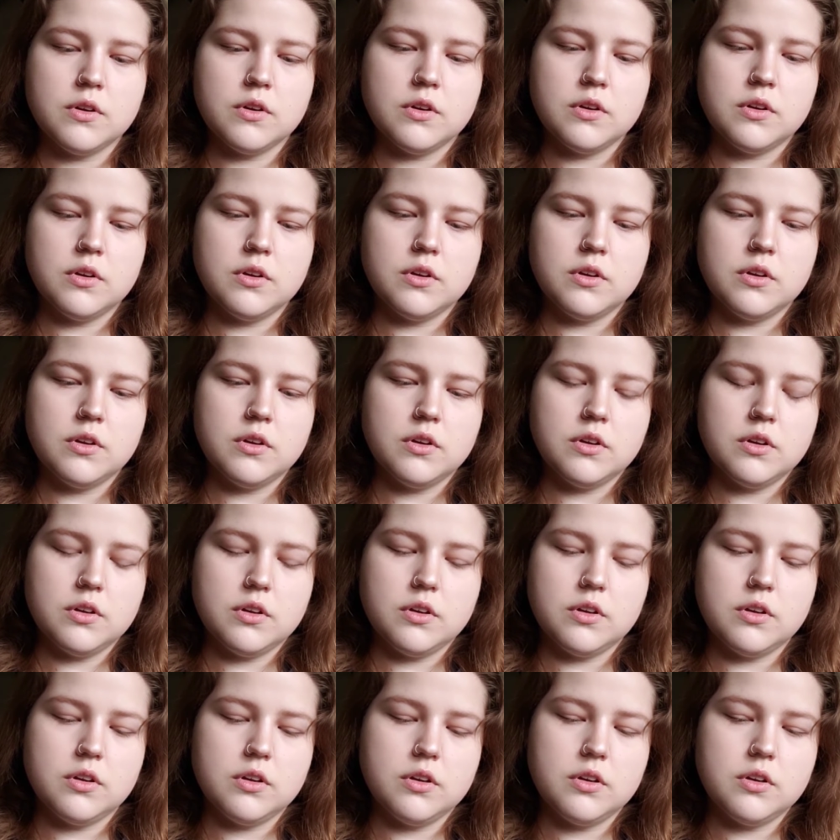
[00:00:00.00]

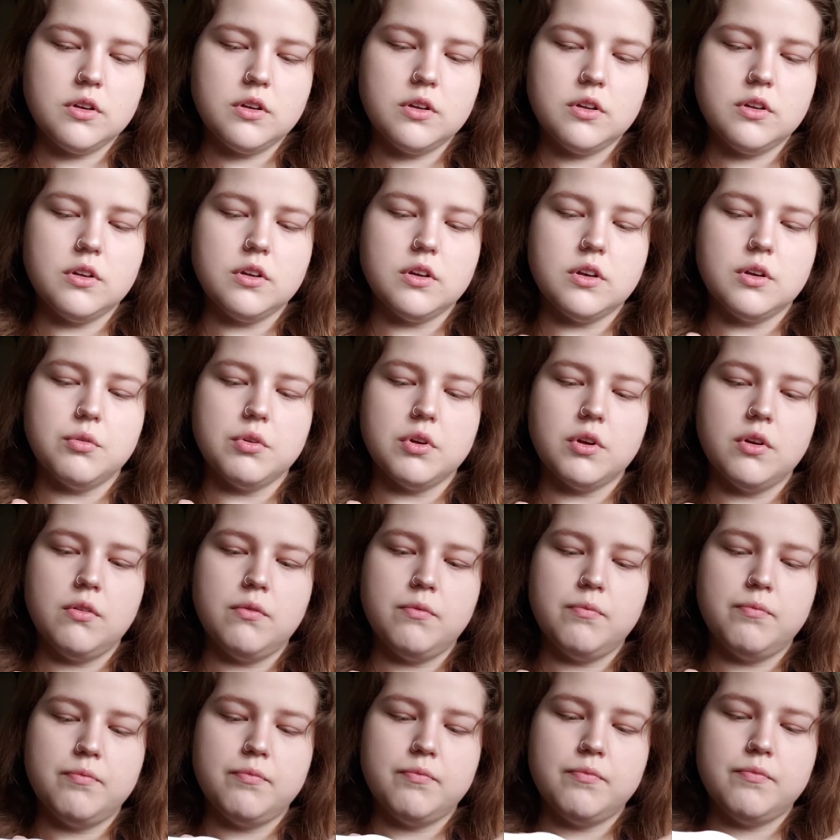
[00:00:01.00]
There we go.
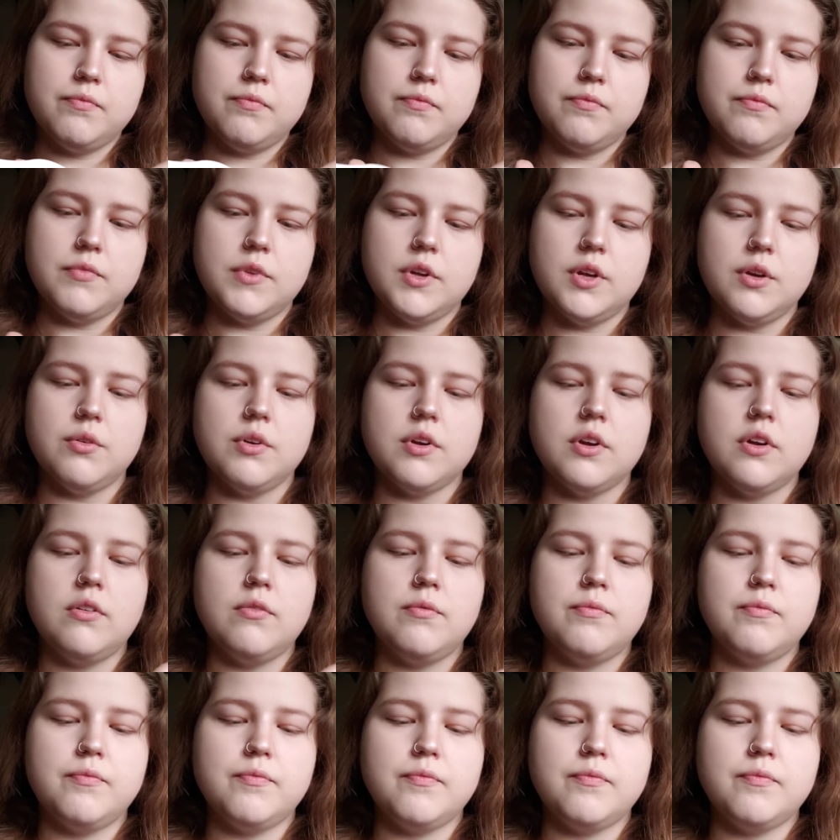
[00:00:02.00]
There we go.